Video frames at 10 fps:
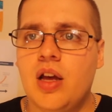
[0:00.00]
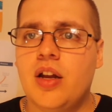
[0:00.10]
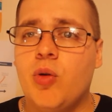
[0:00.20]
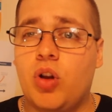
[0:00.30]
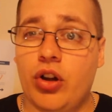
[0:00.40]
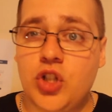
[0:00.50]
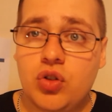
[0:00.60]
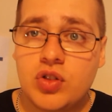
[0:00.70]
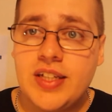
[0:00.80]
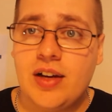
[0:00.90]
Now, a
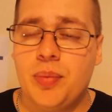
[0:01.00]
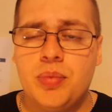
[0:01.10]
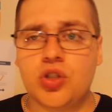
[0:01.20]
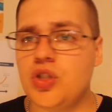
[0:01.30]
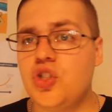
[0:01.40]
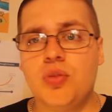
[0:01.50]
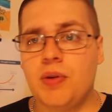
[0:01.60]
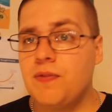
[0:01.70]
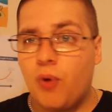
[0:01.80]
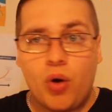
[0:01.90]
logical setup, you should be
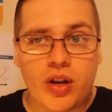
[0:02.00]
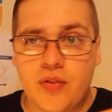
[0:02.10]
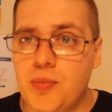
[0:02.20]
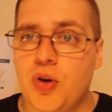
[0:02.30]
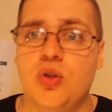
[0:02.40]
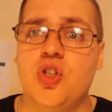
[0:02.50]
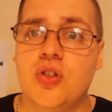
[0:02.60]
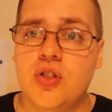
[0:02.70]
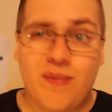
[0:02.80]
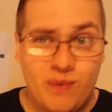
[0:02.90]
void of
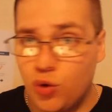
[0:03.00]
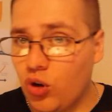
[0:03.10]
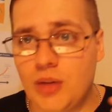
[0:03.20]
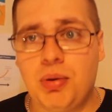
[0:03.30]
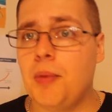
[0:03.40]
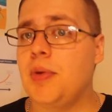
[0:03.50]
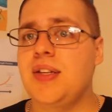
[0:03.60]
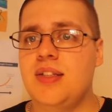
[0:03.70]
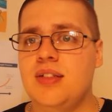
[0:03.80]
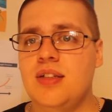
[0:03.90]
emotions and void of
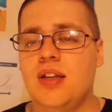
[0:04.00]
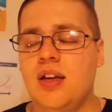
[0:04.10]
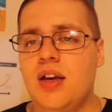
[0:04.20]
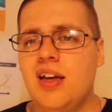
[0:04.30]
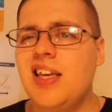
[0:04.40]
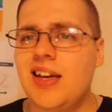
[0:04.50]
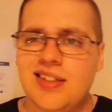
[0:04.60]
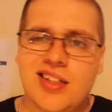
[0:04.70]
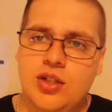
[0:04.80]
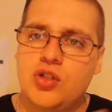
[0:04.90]
probabilities. Yes,
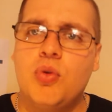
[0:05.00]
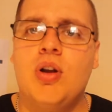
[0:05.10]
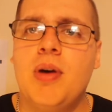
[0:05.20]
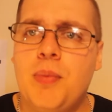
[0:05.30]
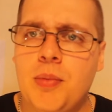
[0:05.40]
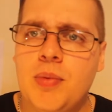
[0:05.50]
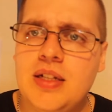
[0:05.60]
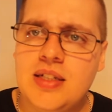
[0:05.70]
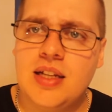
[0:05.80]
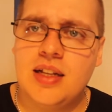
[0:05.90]
there's a small amount of probabilities in